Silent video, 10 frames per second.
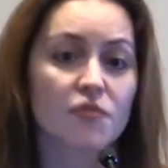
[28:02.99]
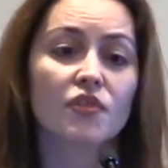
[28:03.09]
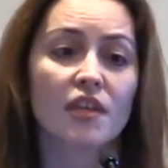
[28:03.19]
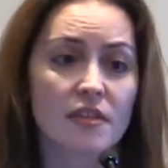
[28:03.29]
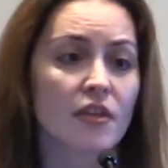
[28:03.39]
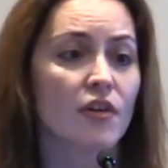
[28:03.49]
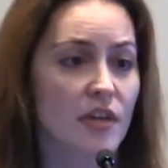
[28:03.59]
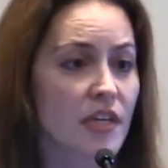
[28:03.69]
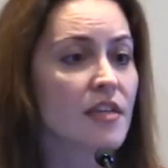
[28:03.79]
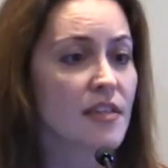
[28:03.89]
So yes, there
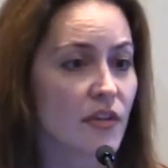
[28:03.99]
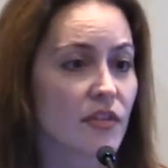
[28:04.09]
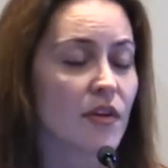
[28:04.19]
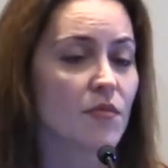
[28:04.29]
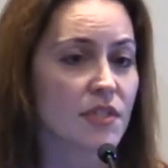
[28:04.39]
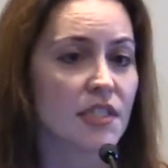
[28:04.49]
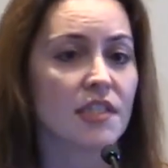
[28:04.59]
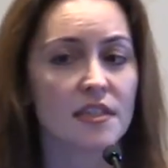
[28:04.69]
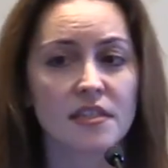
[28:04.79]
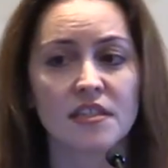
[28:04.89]
are kids out there with
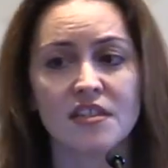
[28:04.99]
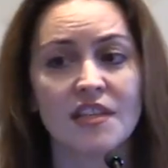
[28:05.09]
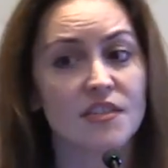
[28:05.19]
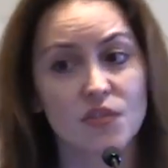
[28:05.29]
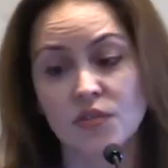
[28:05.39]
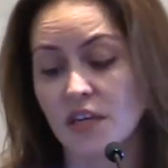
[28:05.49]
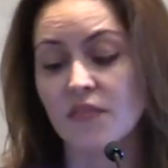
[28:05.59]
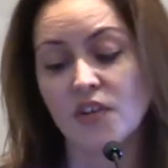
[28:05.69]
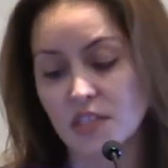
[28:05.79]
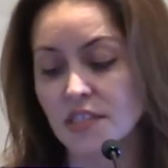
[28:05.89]
TSC that don't
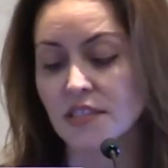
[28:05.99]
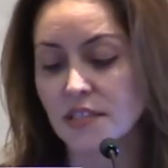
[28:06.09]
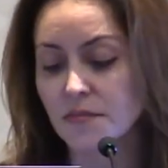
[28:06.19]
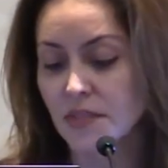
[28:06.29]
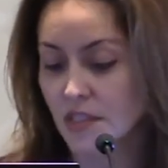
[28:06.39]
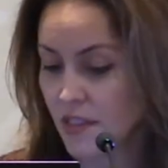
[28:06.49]
have autism.